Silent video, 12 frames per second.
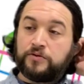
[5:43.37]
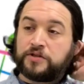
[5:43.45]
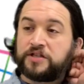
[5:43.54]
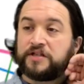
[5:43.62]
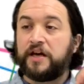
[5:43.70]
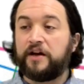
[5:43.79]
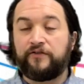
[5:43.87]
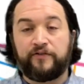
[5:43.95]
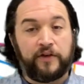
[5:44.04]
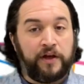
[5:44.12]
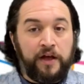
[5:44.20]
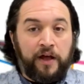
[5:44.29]
stuff
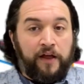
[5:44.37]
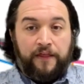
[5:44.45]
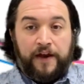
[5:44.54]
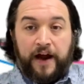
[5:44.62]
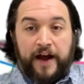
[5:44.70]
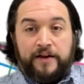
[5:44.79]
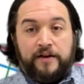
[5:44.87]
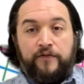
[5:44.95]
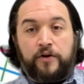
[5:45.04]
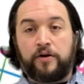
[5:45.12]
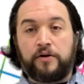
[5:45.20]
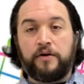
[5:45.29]
that I had never
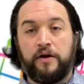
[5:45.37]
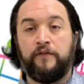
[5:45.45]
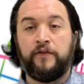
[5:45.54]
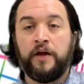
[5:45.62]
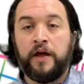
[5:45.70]
heard of.